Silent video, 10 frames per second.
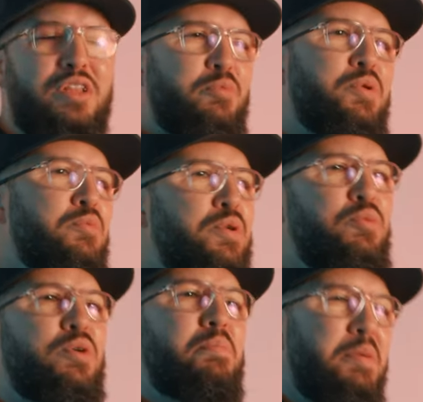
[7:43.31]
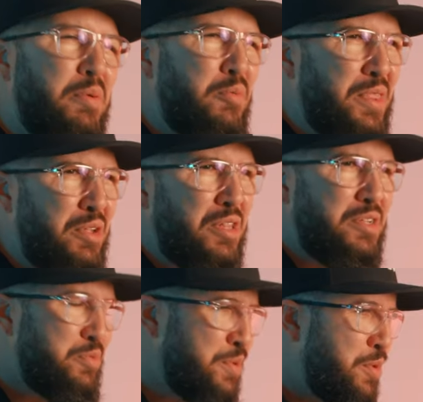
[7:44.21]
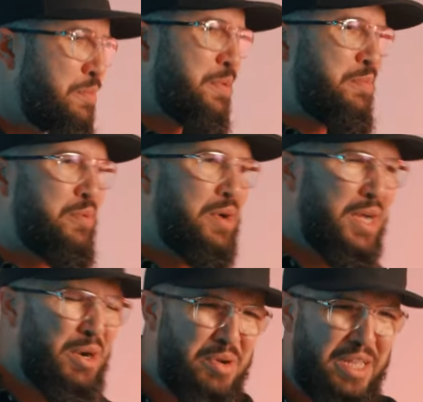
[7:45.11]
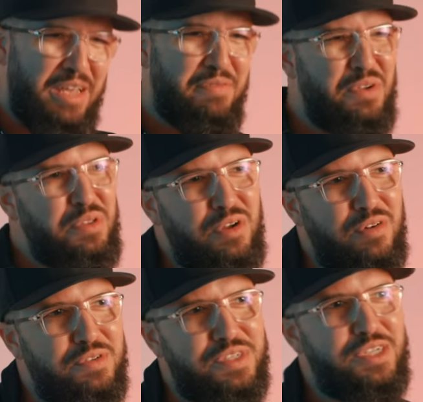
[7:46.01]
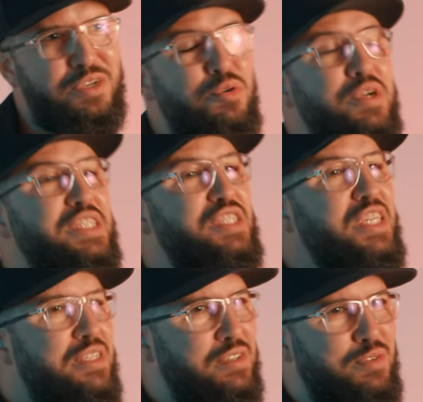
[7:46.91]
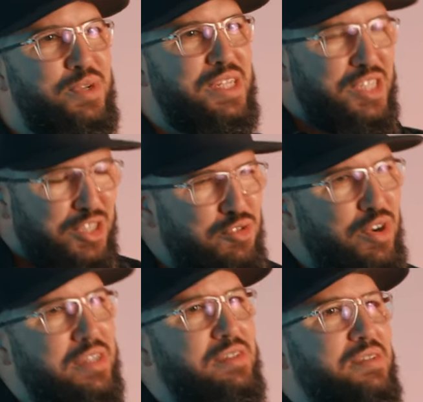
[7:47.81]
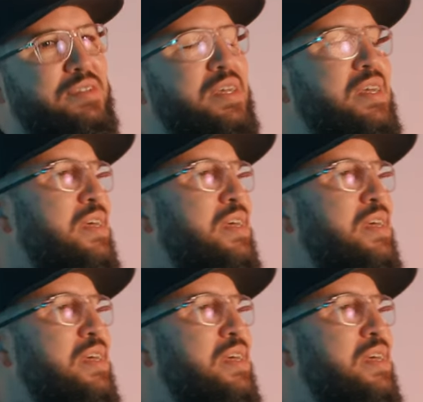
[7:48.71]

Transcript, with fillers: Like we, we want people with knowledge. We want people who can have a good conversation, who can teach us, who can instruct us.